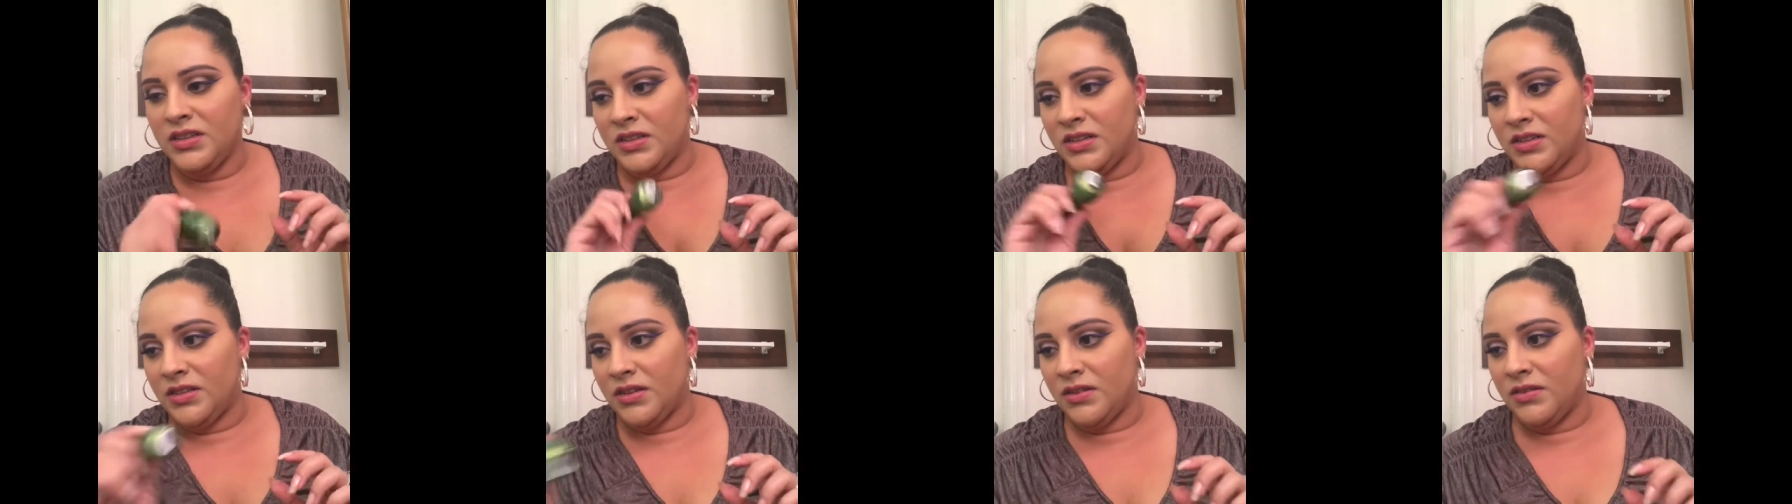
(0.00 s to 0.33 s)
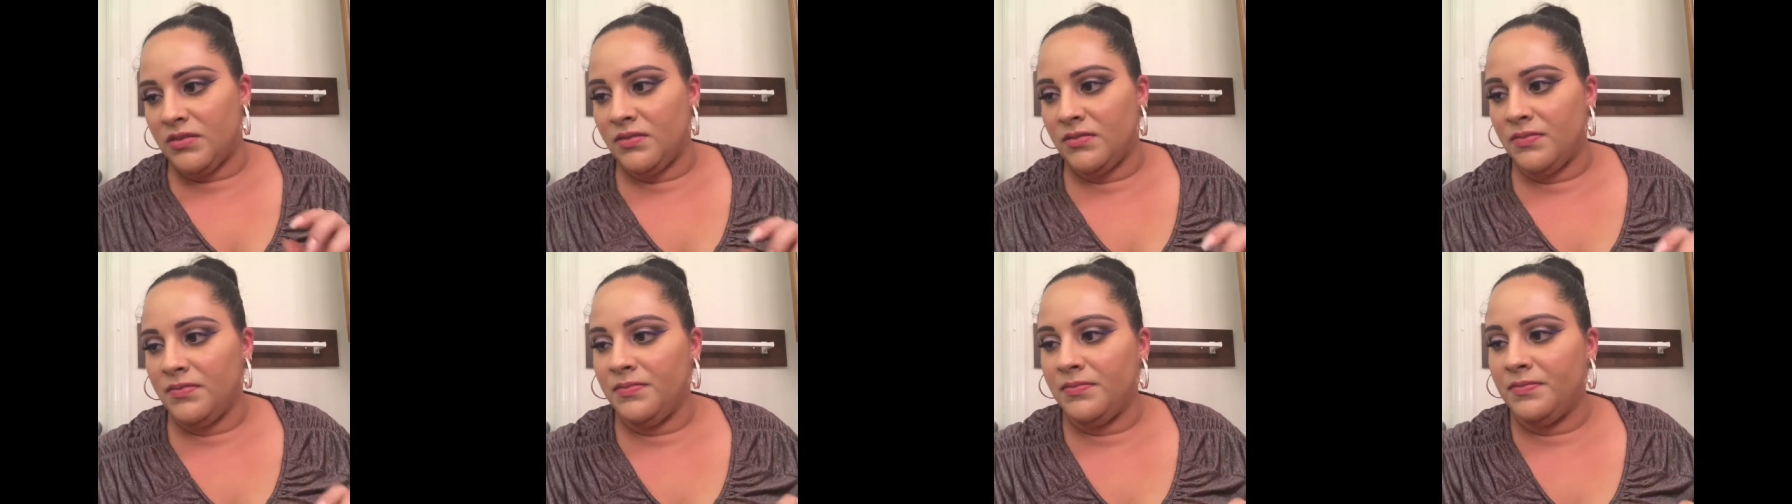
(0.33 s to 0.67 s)
So
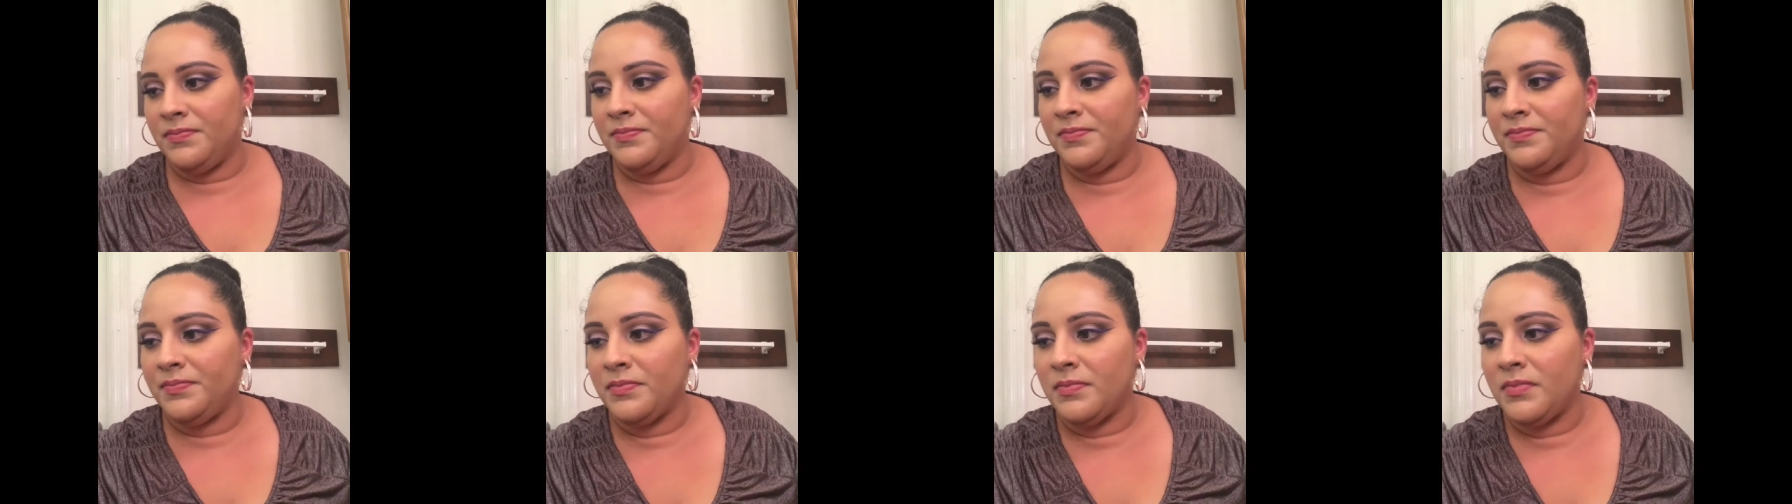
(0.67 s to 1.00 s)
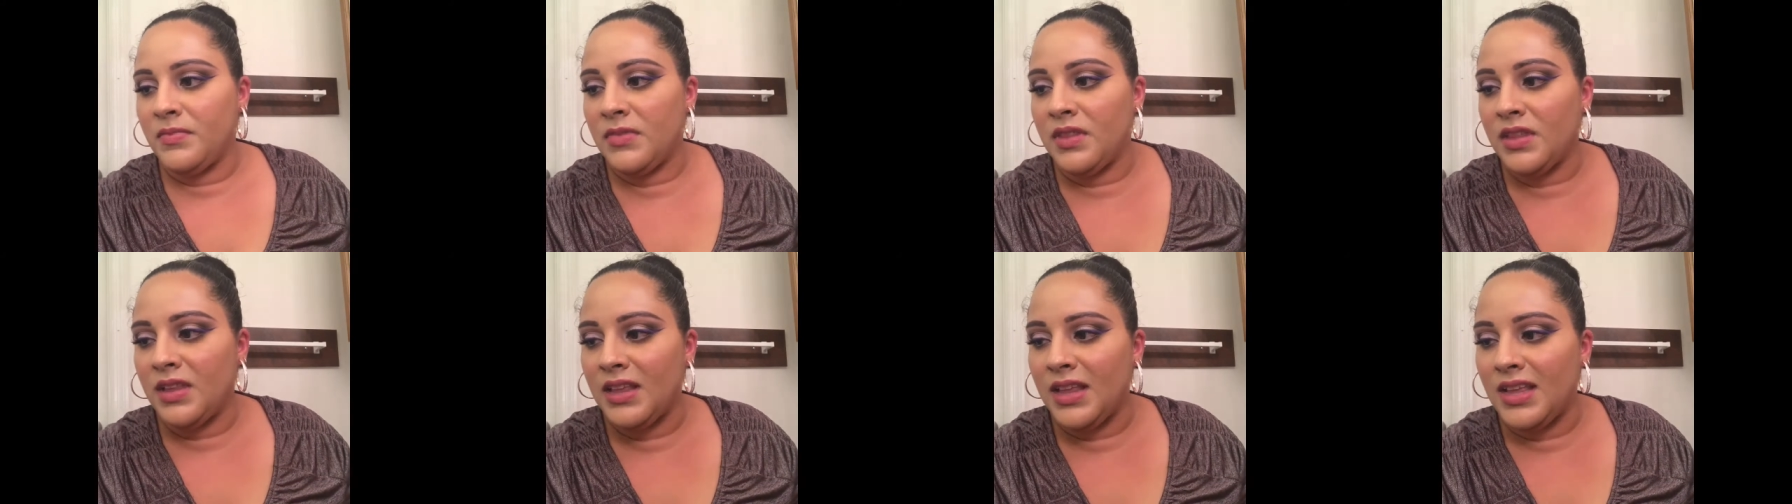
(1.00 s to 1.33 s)

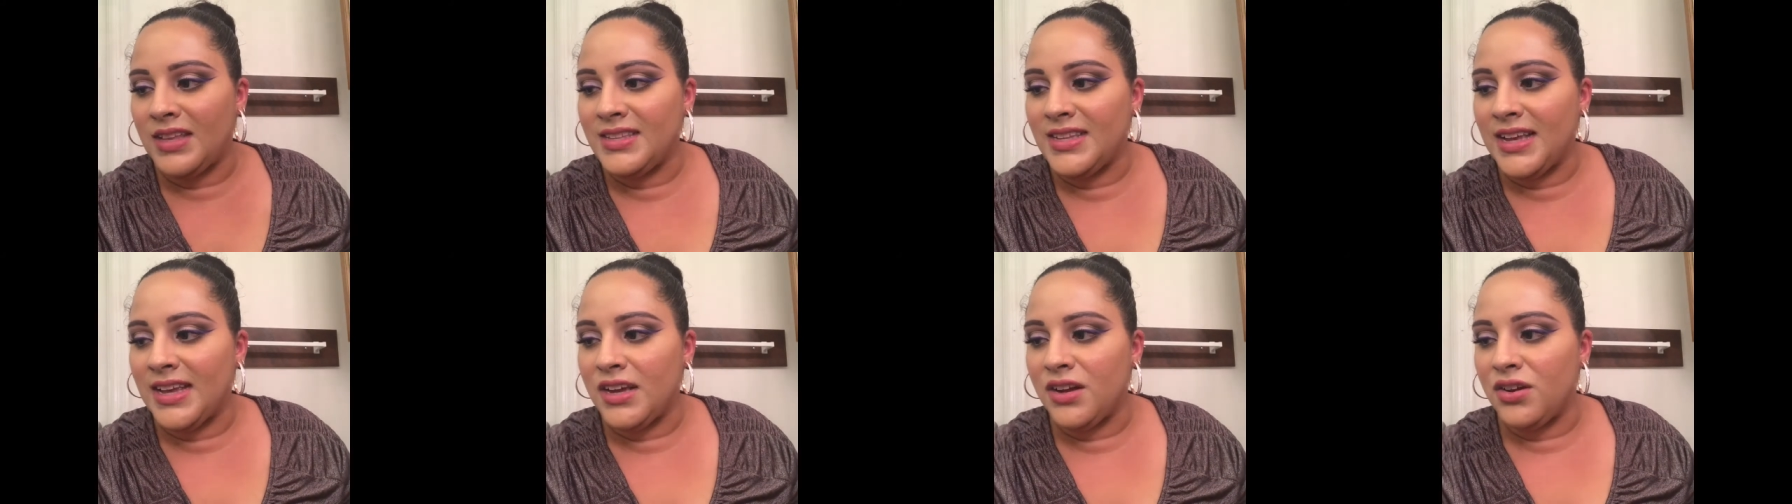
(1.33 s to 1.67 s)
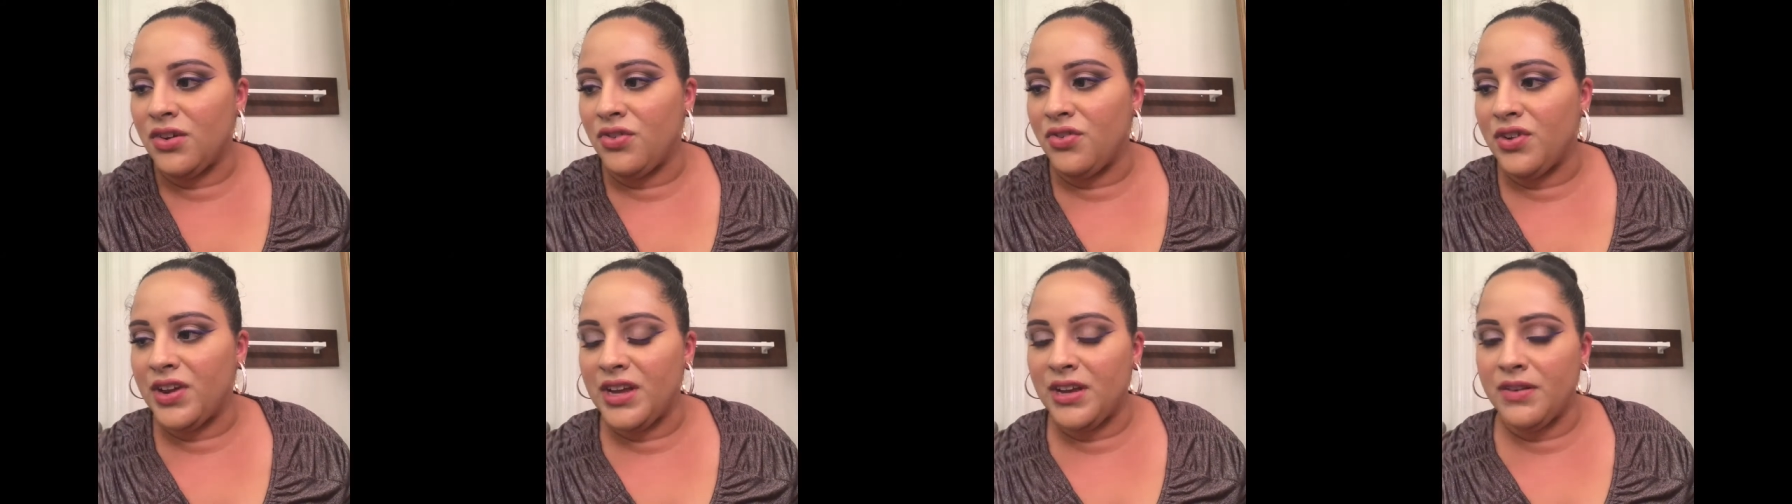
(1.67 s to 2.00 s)
that's like a
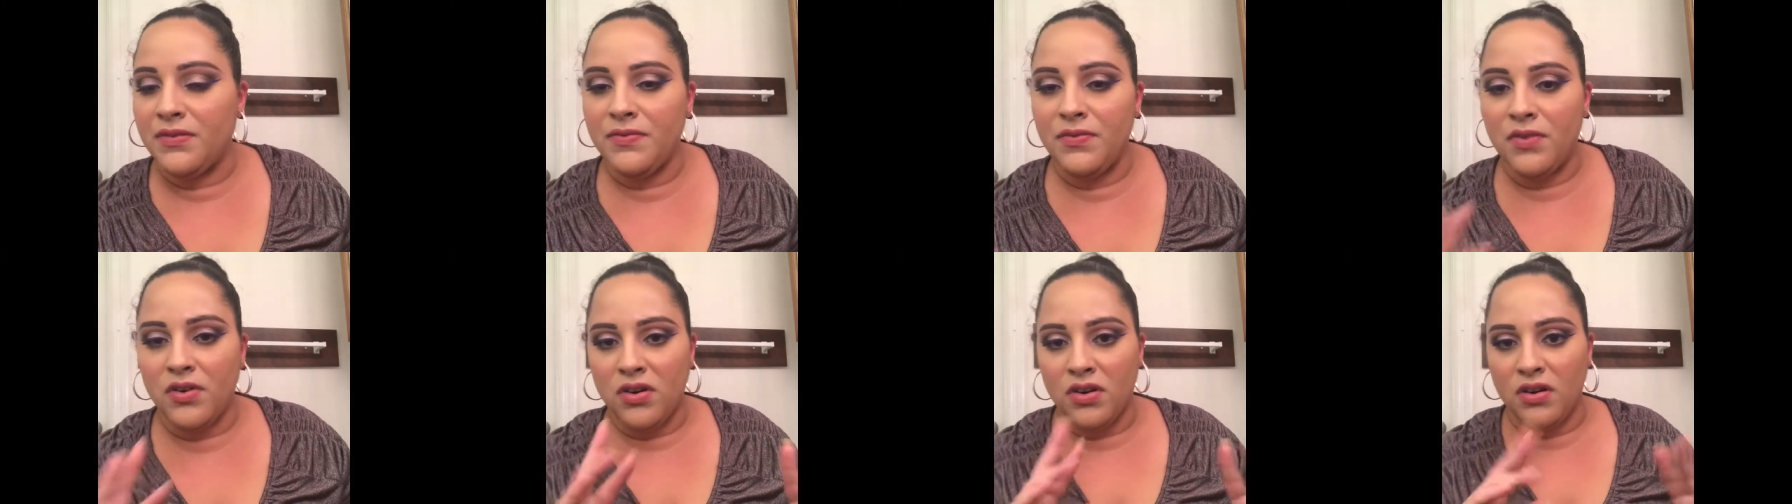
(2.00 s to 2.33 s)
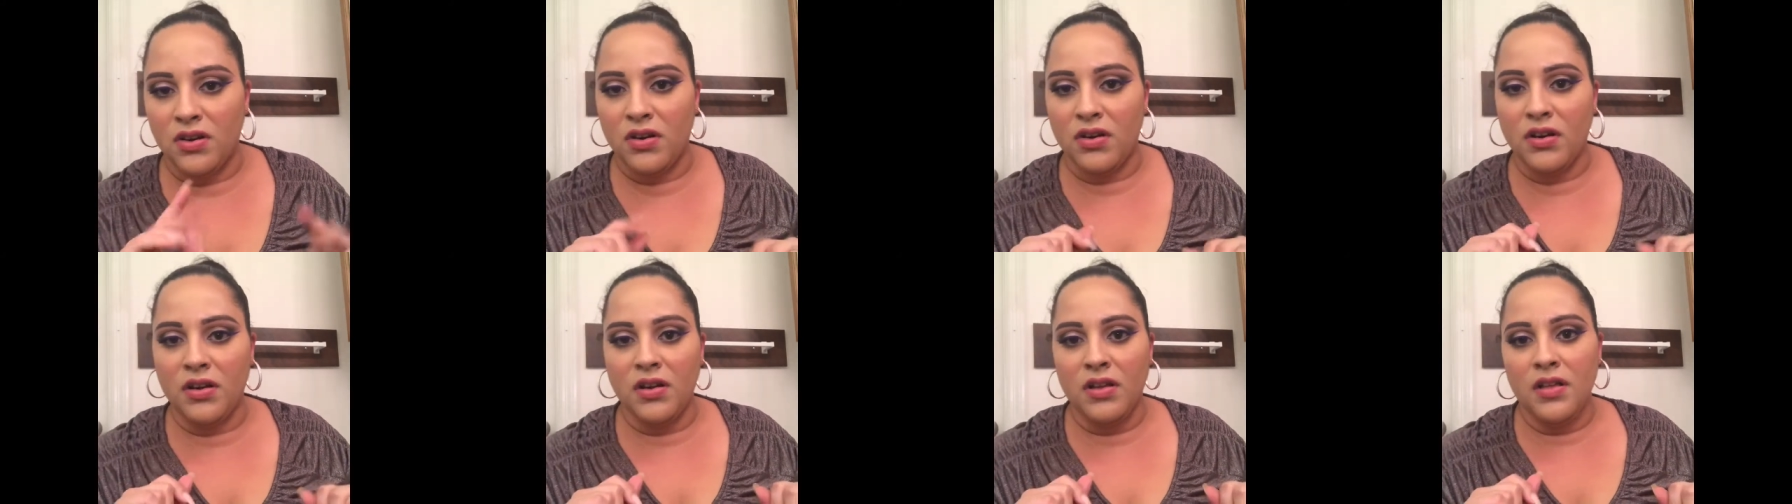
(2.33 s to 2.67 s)
green
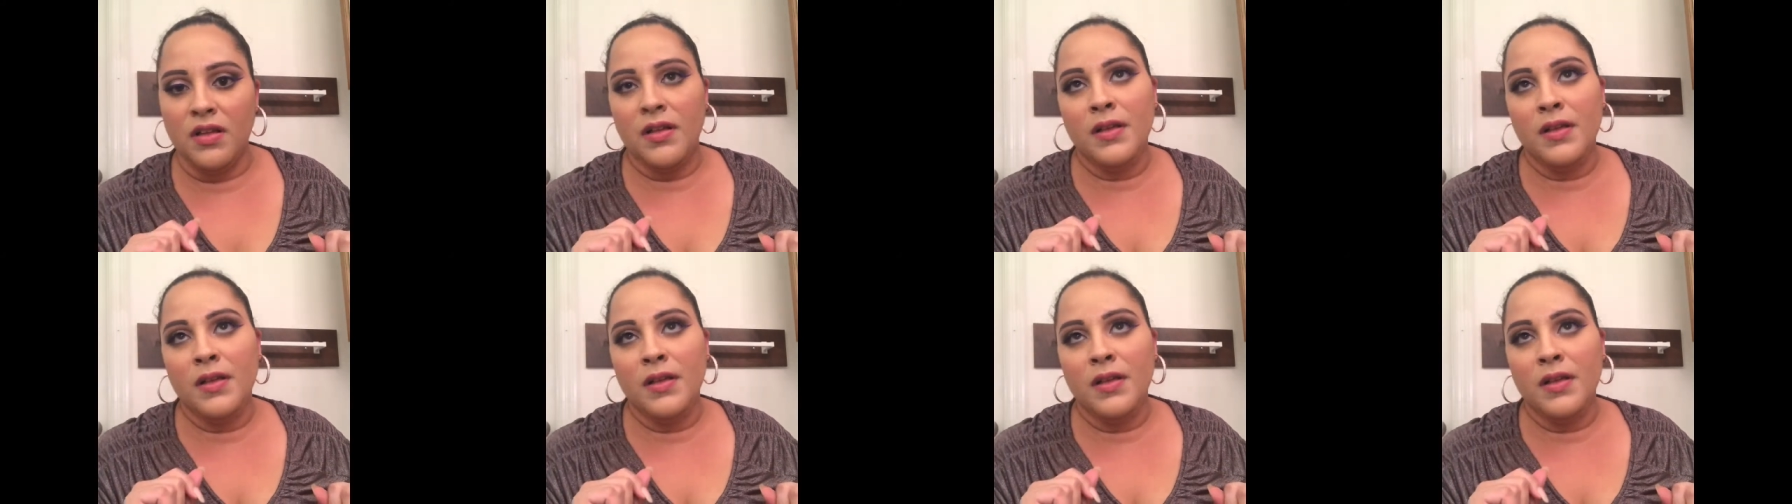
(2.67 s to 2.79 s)
for